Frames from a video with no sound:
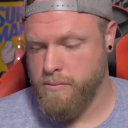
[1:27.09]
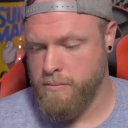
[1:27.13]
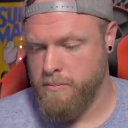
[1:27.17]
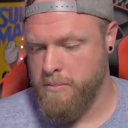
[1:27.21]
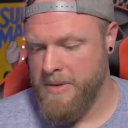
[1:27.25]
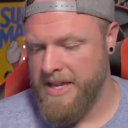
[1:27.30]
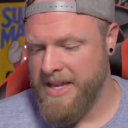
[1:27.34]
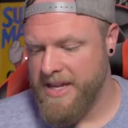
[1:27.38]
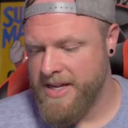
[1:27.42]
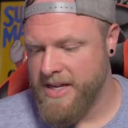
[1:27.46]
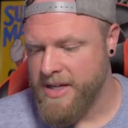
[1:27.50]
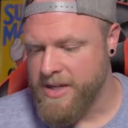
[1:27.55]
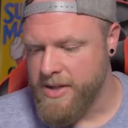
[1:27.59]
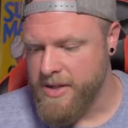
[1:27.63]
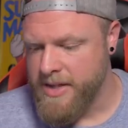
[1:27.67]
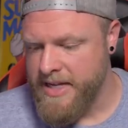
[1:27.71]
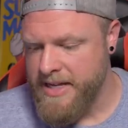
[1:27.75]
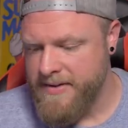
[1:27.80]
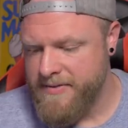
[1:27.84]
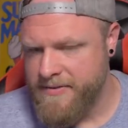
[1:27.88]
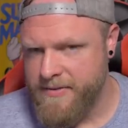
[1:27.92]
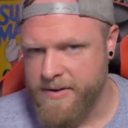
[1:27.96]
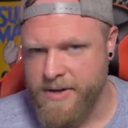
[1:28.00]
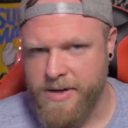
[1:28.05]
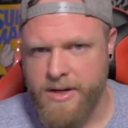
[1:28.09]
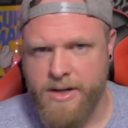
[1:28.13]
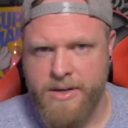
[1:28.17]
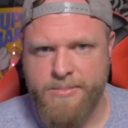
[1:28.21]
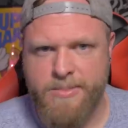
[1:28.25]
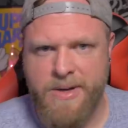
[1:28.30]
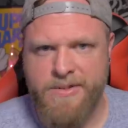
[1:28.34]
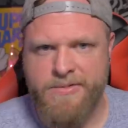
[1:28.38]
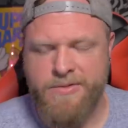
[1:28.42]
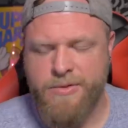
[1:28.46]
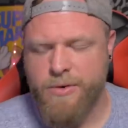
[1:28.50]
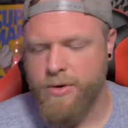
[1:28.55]
Mia Khalifa
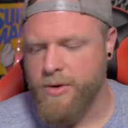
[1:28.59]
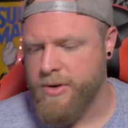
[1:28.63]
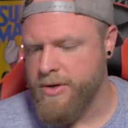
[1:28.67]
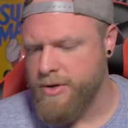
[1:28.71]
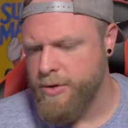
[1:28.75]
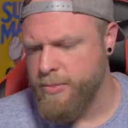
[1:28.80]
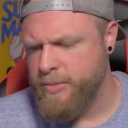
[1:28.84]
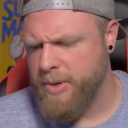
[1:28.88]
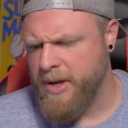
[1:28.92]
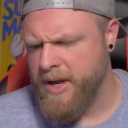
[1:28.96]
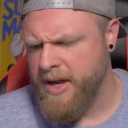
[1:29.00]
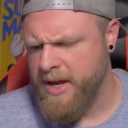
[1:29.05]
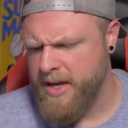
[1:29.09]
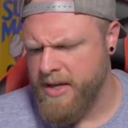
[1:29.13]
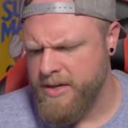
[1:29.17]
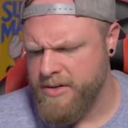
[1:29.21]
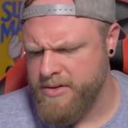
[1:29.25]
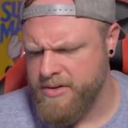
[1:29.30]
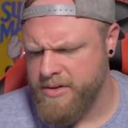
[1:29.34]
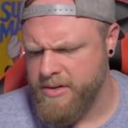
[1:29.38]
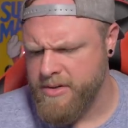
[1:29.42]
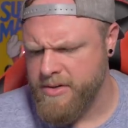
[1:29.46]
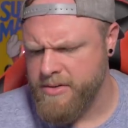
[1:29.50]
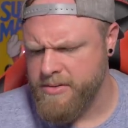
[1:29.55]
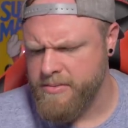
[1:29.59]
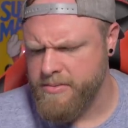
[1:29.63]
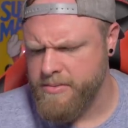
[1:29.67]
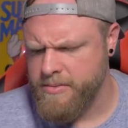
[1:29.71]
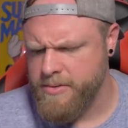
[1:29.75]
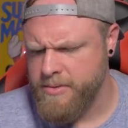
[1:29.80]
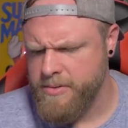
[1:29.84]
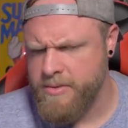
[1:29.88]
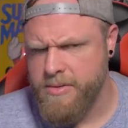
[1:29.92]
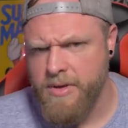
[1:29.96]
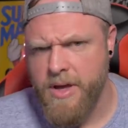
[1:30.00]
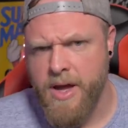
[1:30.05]
on my For You page.
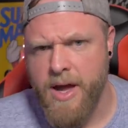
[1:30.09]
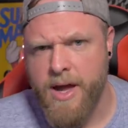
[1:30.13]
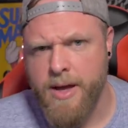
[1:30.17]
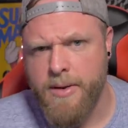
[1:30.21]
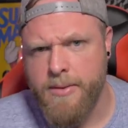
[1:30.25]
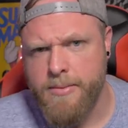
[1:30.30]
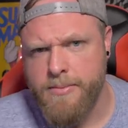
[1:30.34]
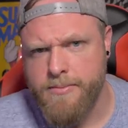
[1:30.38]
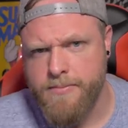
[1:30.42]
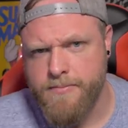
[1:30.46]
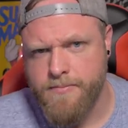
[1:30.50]
Who's that?